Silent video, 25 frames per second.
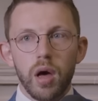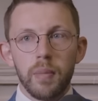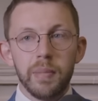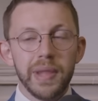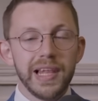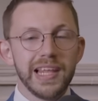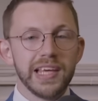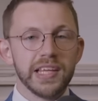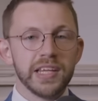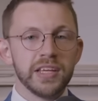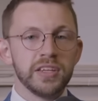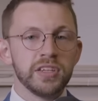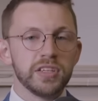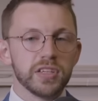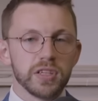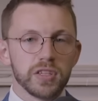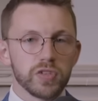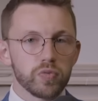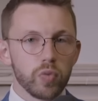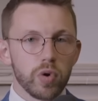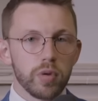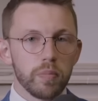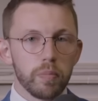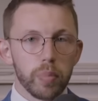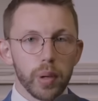1 million
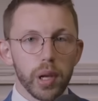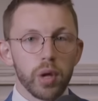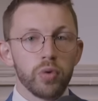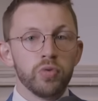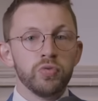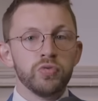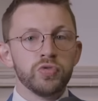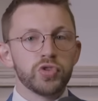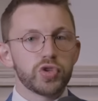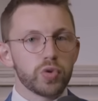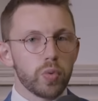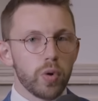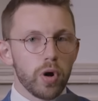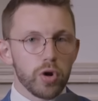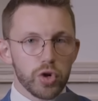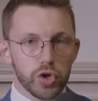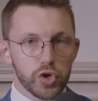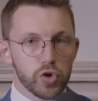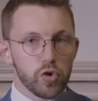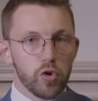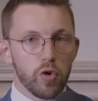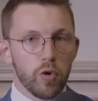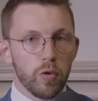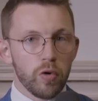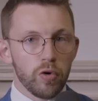Indians weren't blown to our
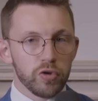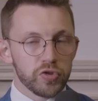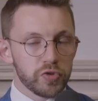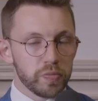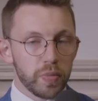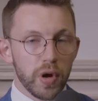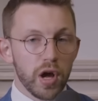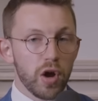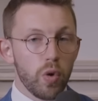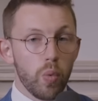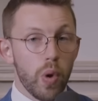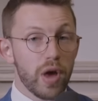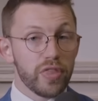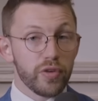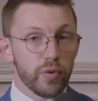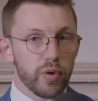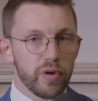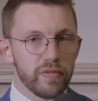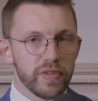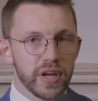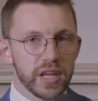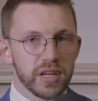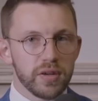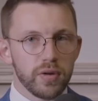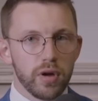shores by a
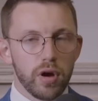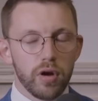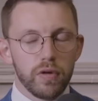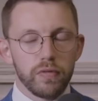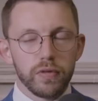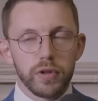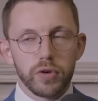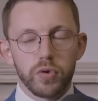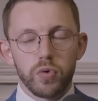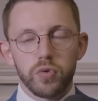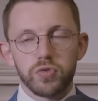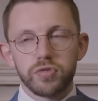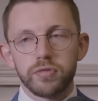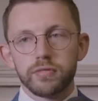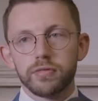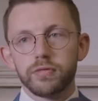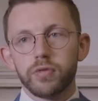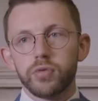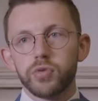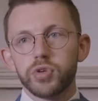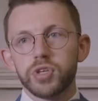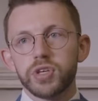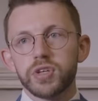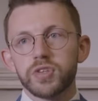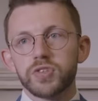weather event over the course of
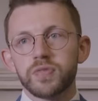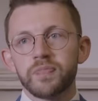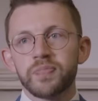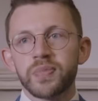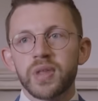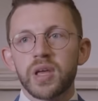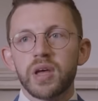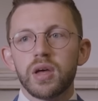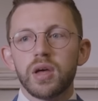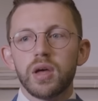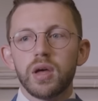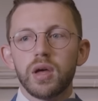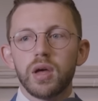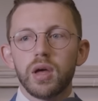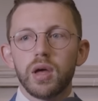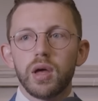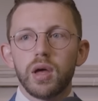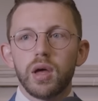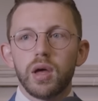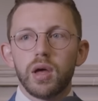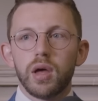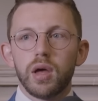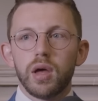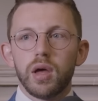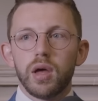4 years.
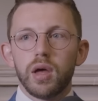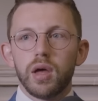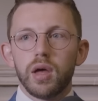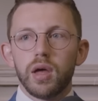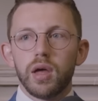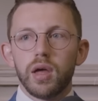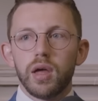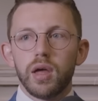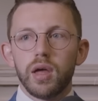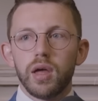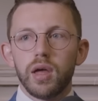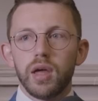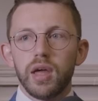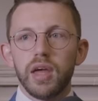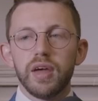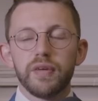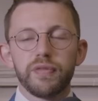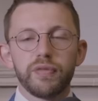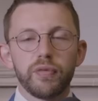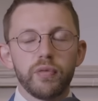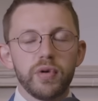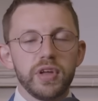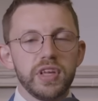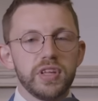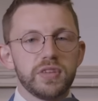
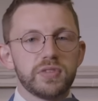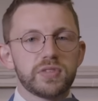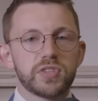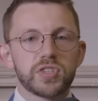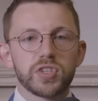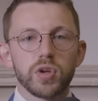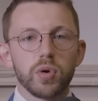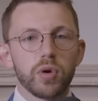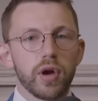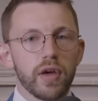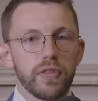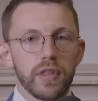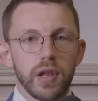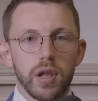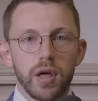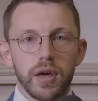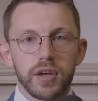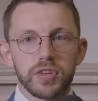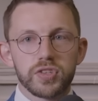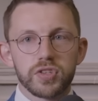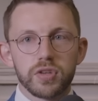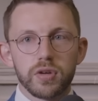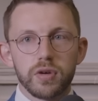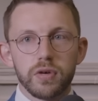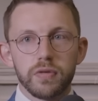If we still get the
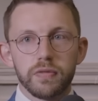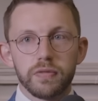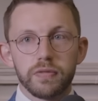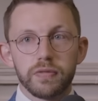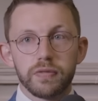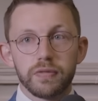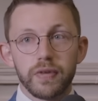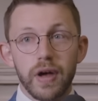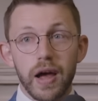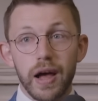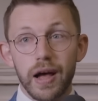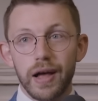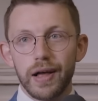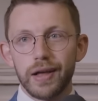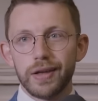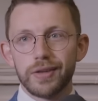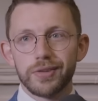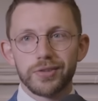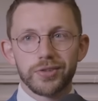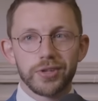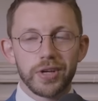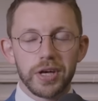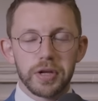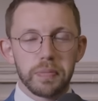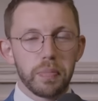likes of,
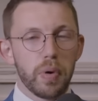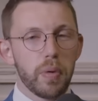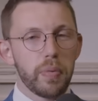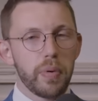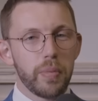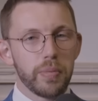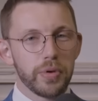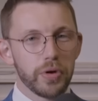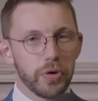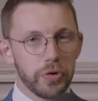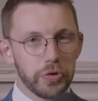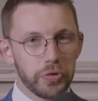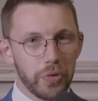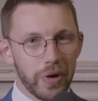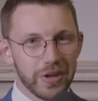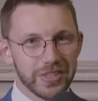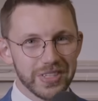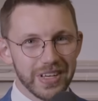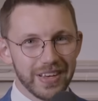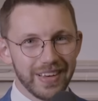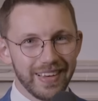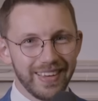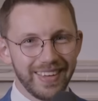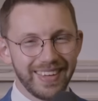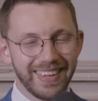as he had a pop at me on
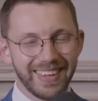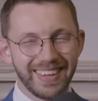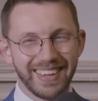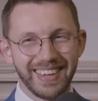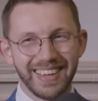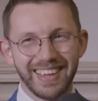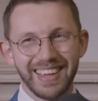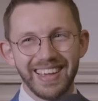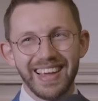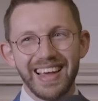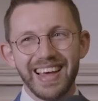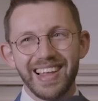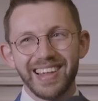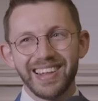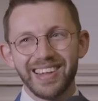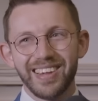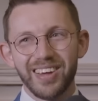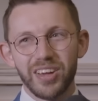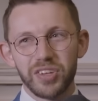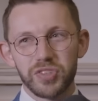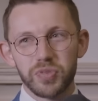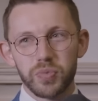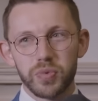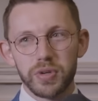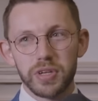Twitter
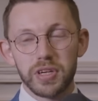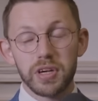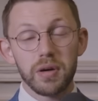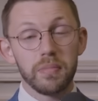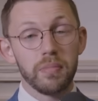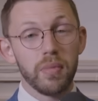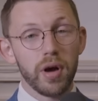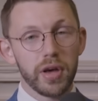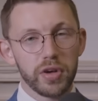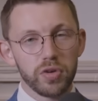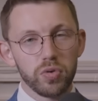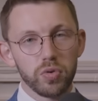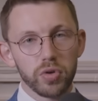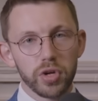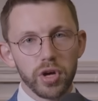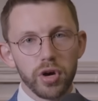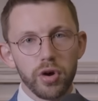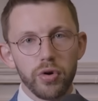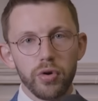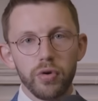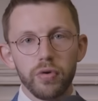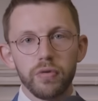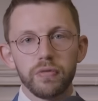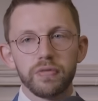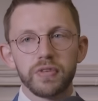last week, Michael
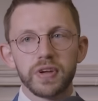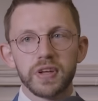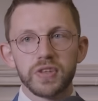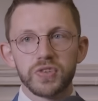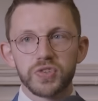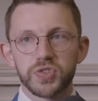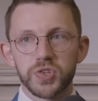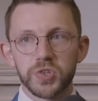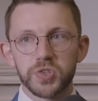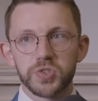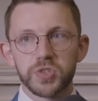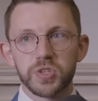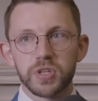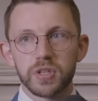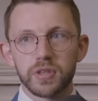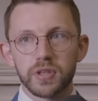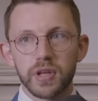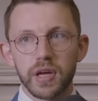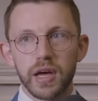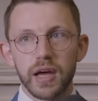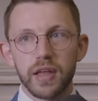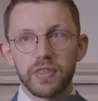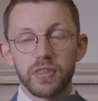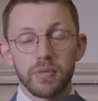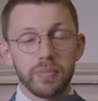Gove,
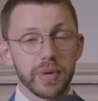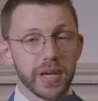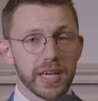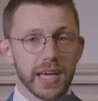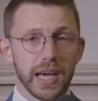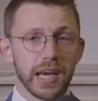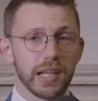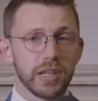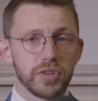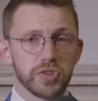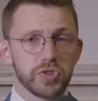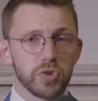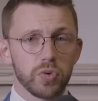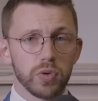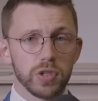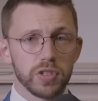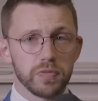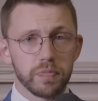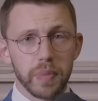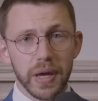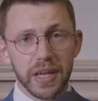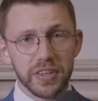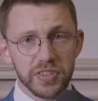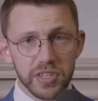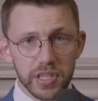insisting that the Michaela School
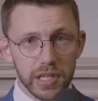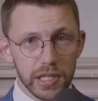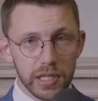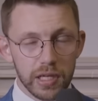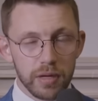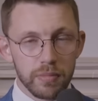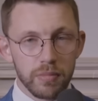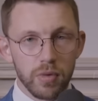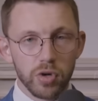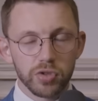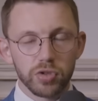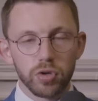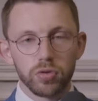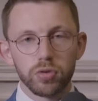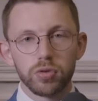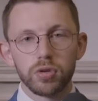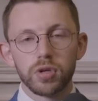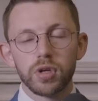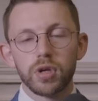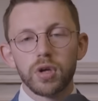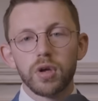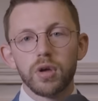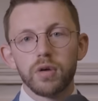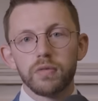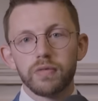is basically a
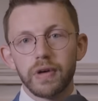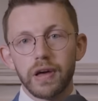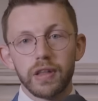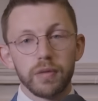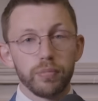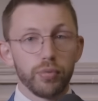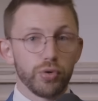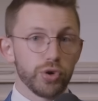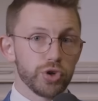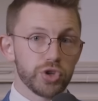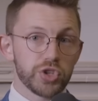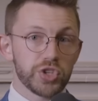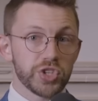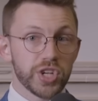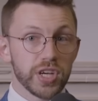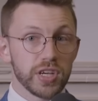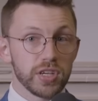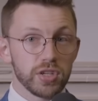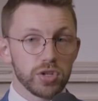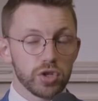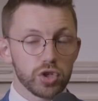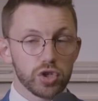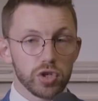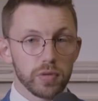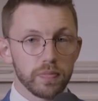model for how the British
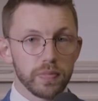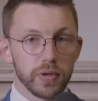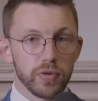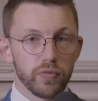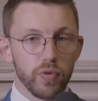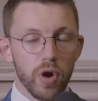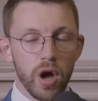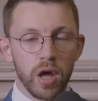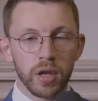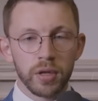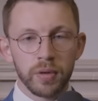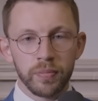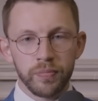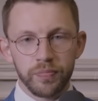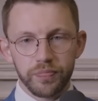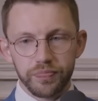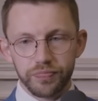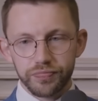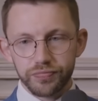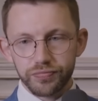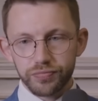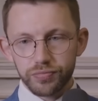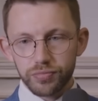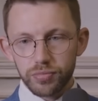state should be run,